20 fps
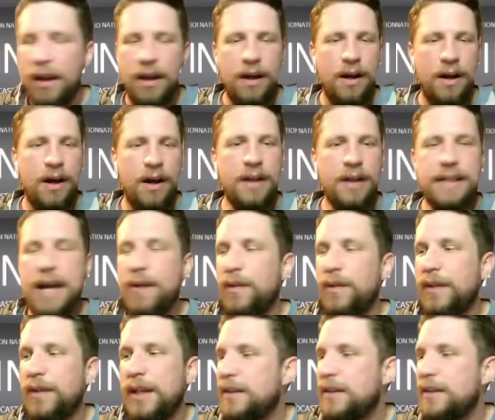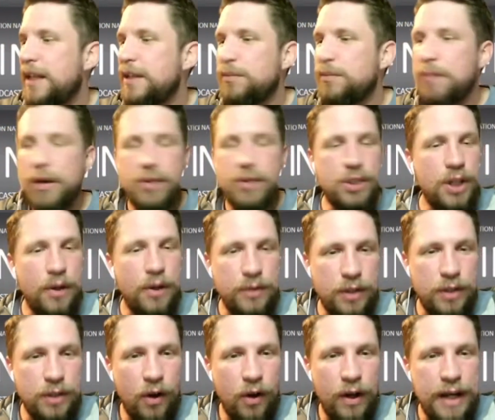I doubt there, there's most shows
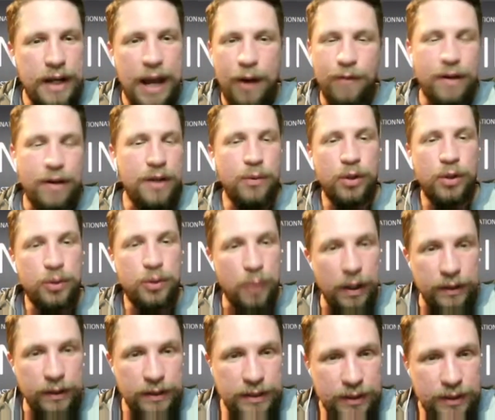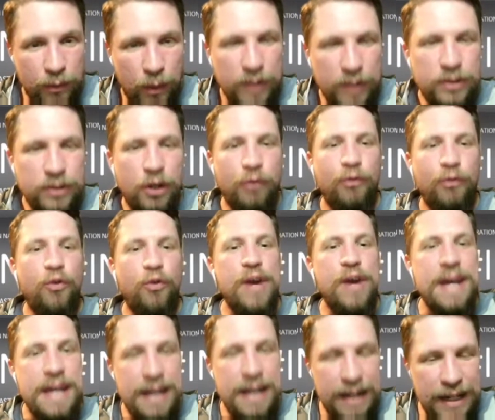I like now I've only watched once. Ones I
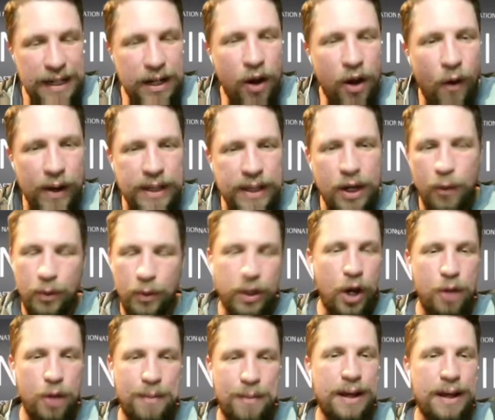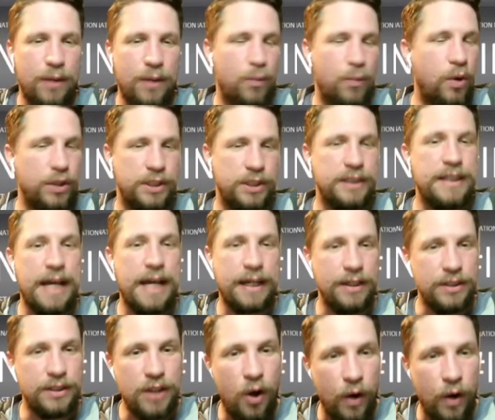really like, I will go back and watch a
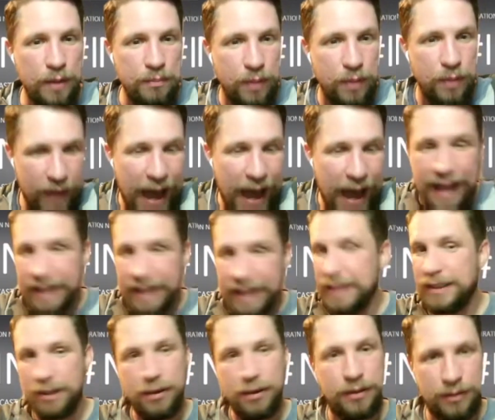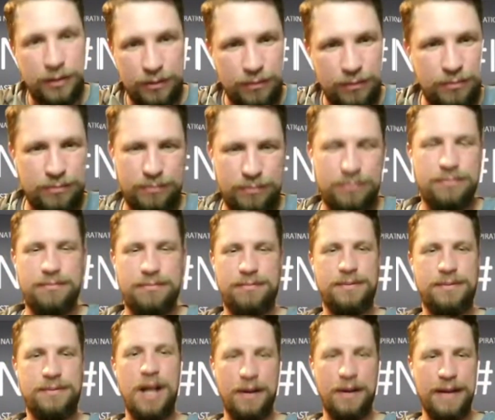second time. But that is a,
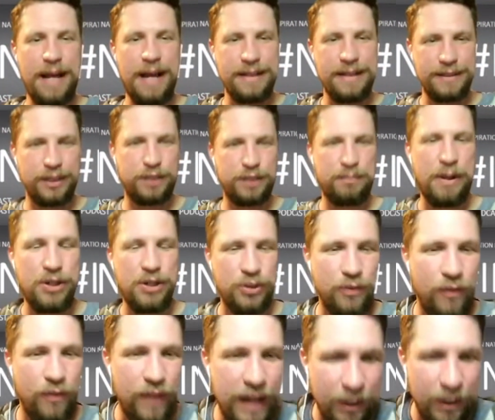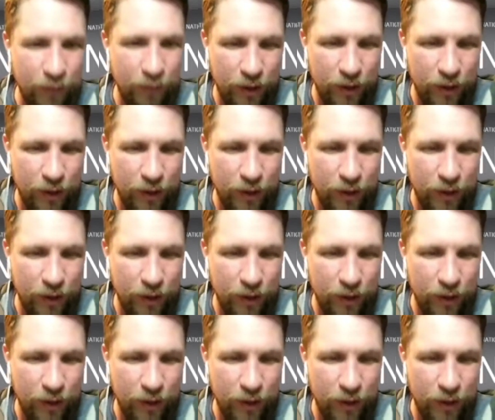you know, that's a special thing when I